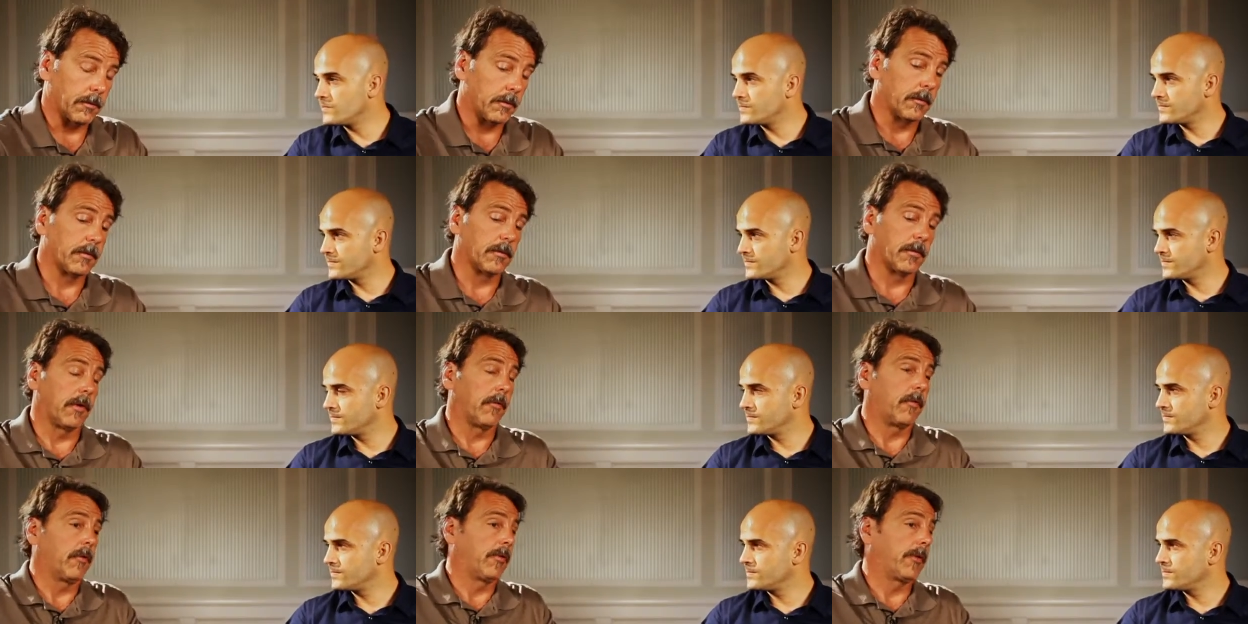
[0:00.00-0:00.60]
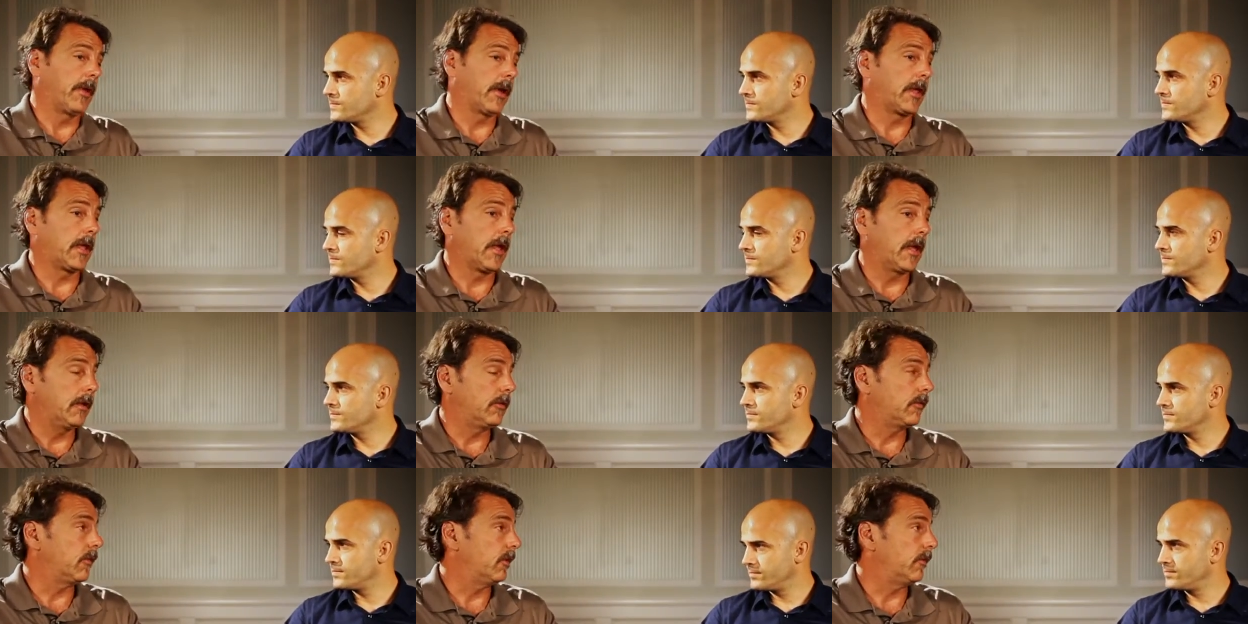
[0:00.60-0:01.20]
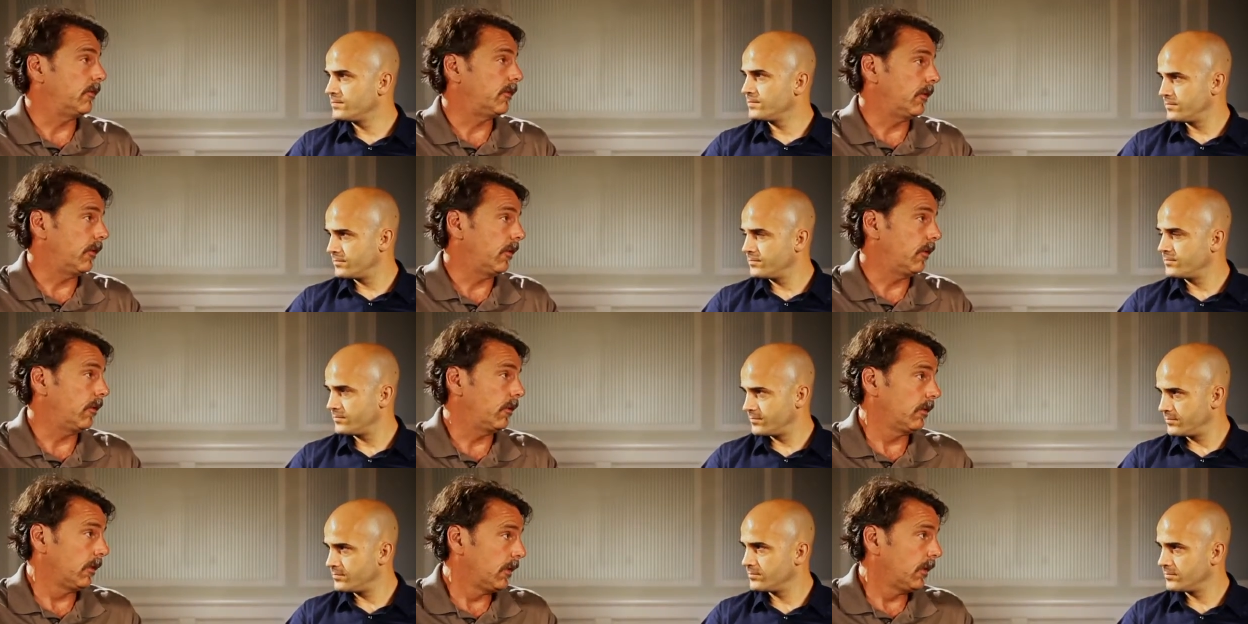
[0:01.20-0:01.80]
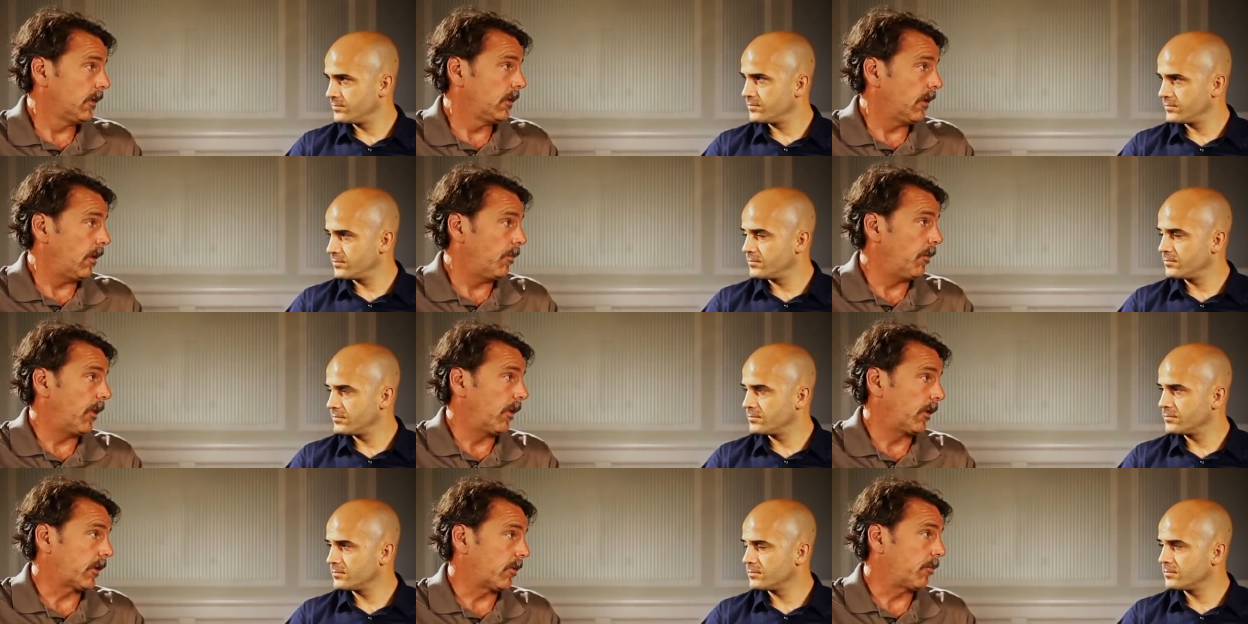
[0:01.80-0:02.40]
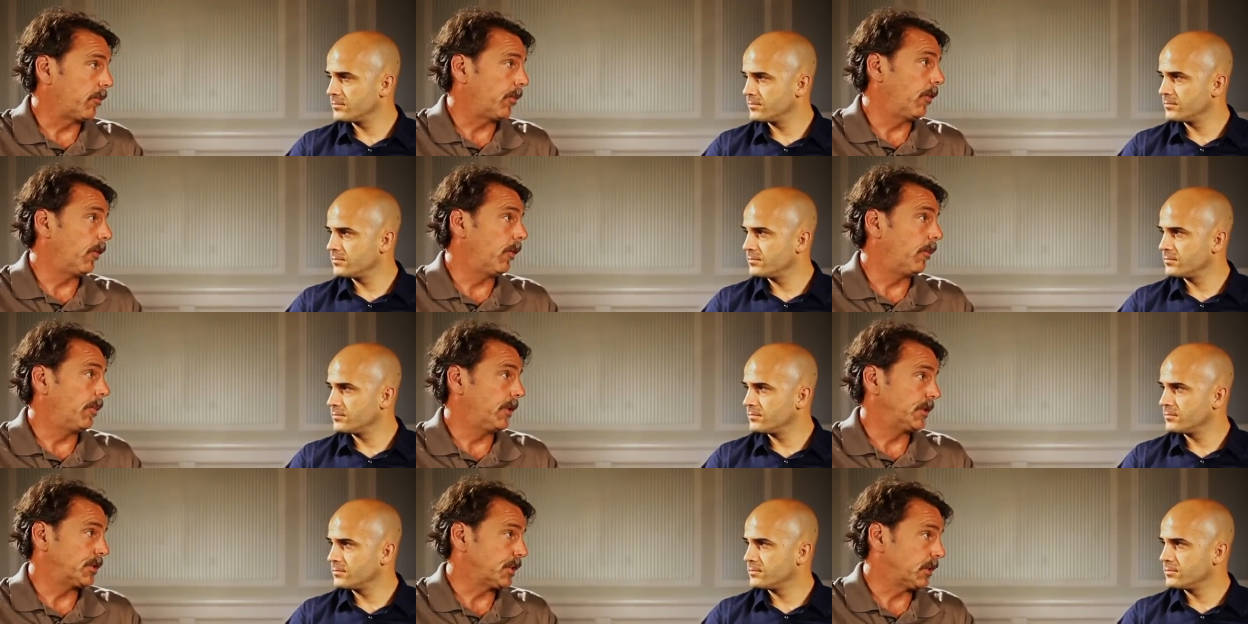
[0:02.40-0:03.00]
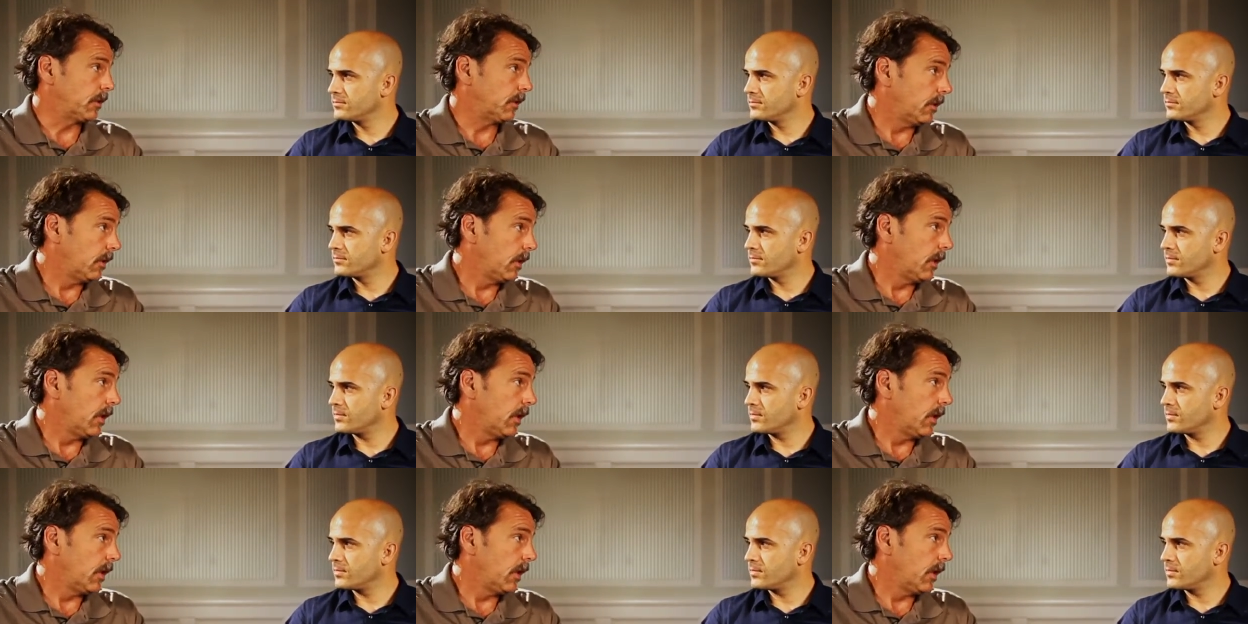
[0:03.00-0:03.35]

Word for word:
Speaker 1: several decades until American Prohibition.